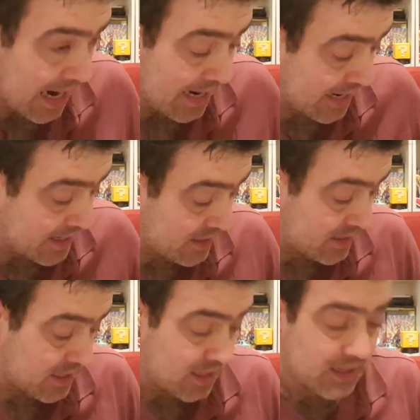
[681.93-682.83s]

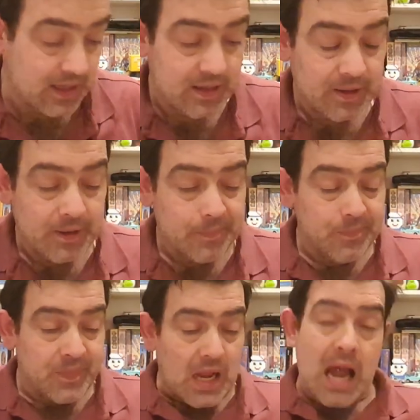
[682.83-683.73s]
I
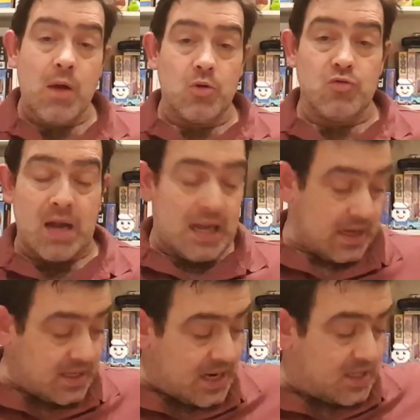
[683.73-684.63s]
would
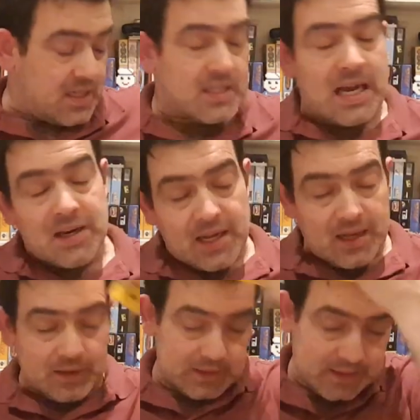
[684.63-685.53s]
rather, yes, it's
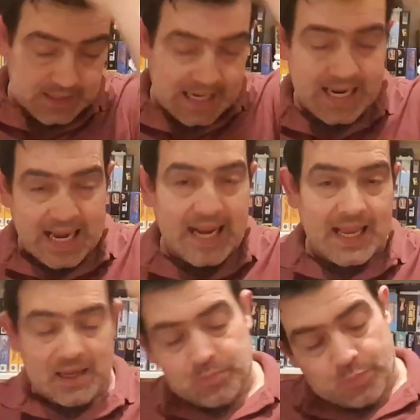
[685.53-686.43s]
handheld, I get
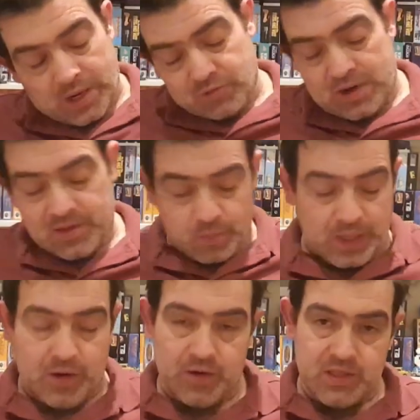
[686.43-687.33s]
it, but I'd rather
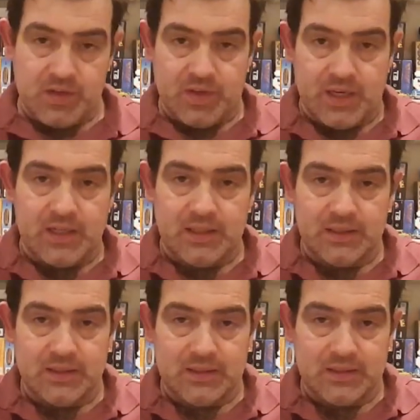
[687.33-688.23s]
play it on TV
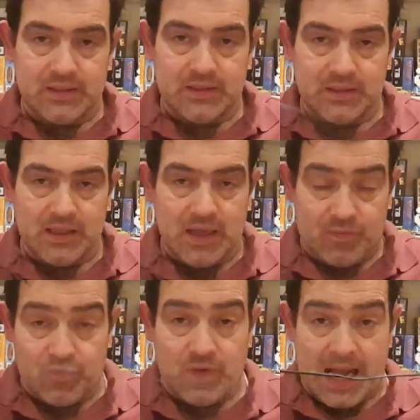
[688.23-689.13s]

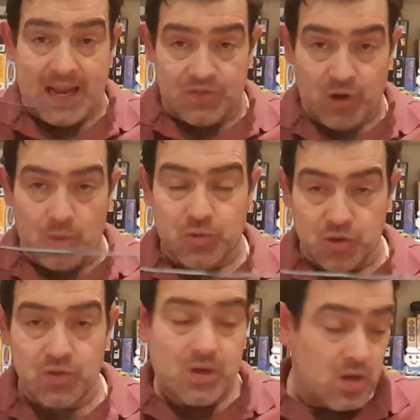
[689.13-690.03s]
if I had the
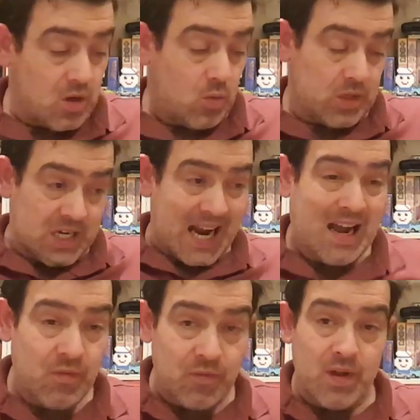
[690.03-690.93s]
option, which I
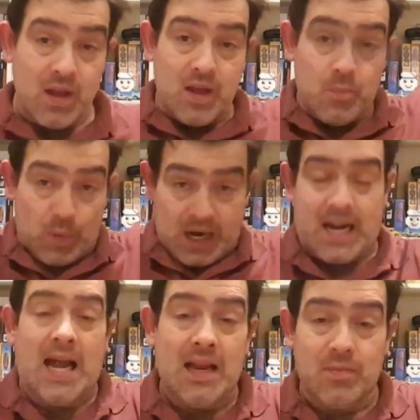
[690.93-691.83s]
have, but
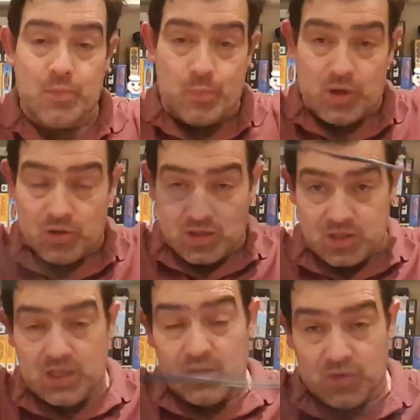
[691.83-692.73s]
I can't because
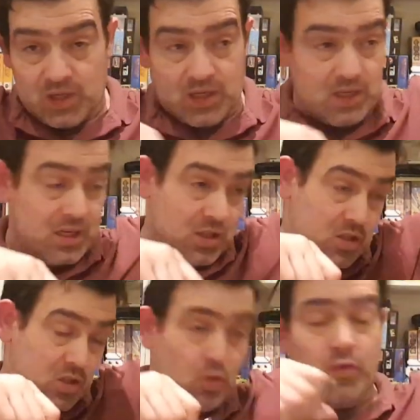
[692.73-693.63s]
the TV
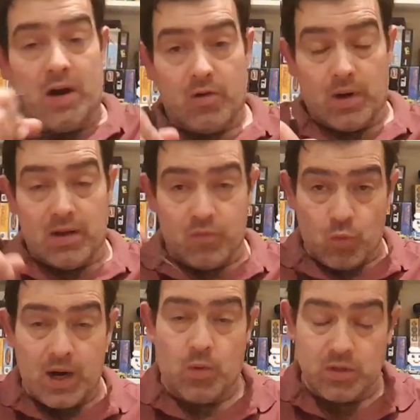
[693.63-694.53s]
is too far away
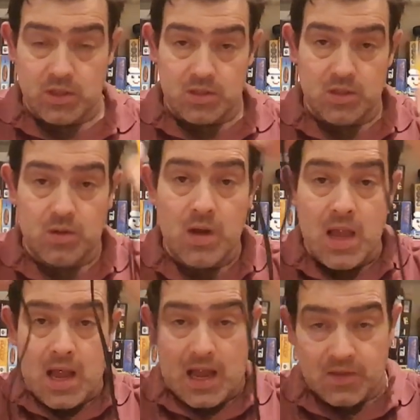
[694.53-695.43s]
from where I want it to,
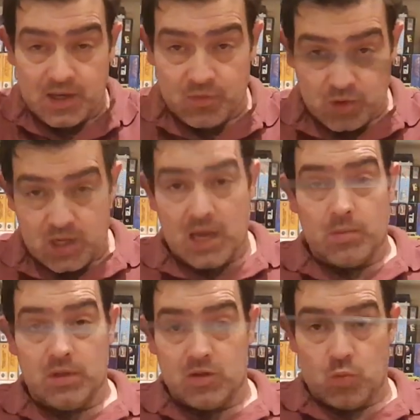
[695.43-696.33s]
and they give you a
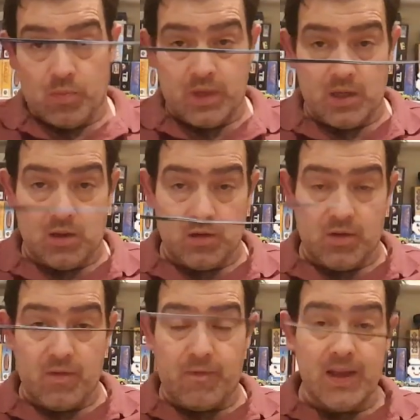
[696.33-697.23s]
cable that's 1 meter
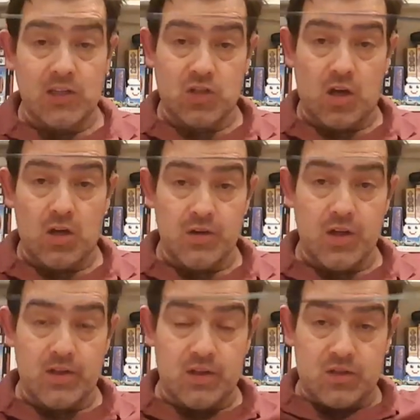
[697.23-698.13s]
long that fits
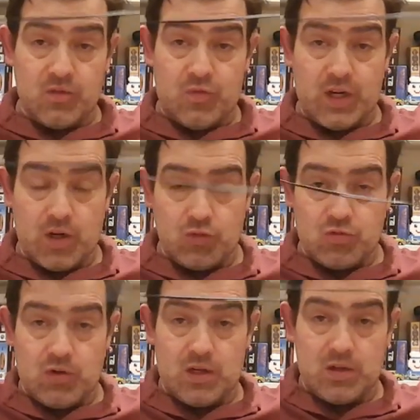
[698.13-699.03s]
on this video
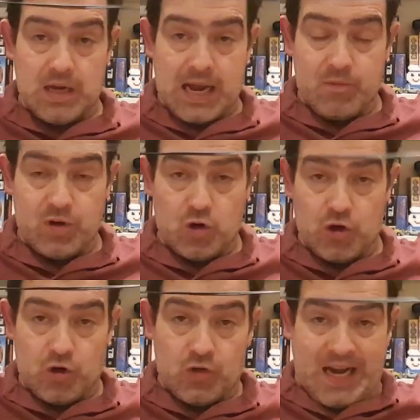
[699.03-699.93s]
screen that I'm
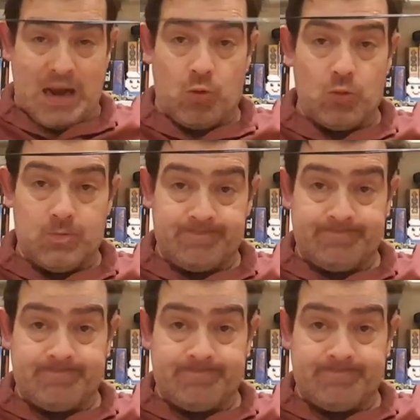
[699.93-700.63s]
recording on now.